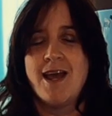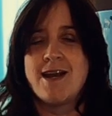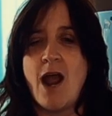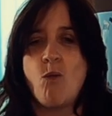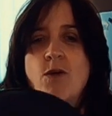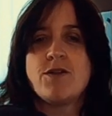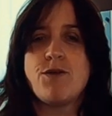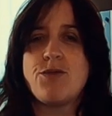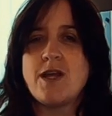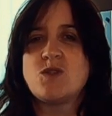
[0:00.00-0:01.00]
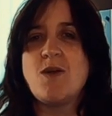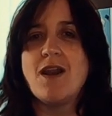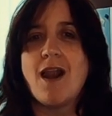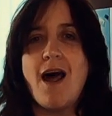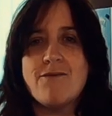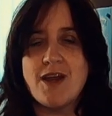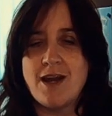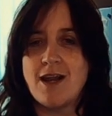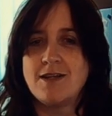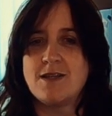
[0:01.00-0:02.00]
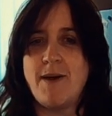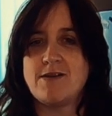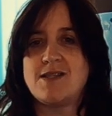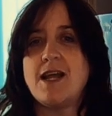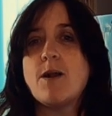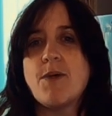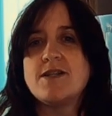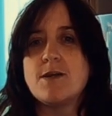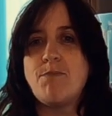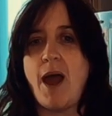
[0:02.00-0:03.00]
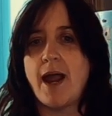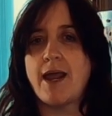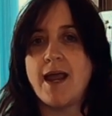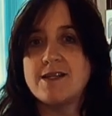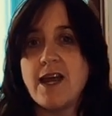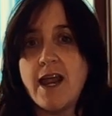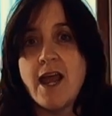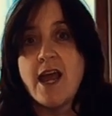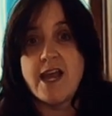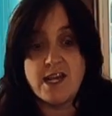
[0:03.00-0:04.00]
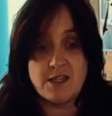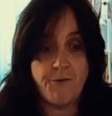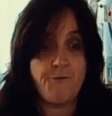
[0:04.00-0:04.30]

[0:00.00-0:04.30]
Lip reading: Now, one of the things we love in England about celebrating Pancake Day is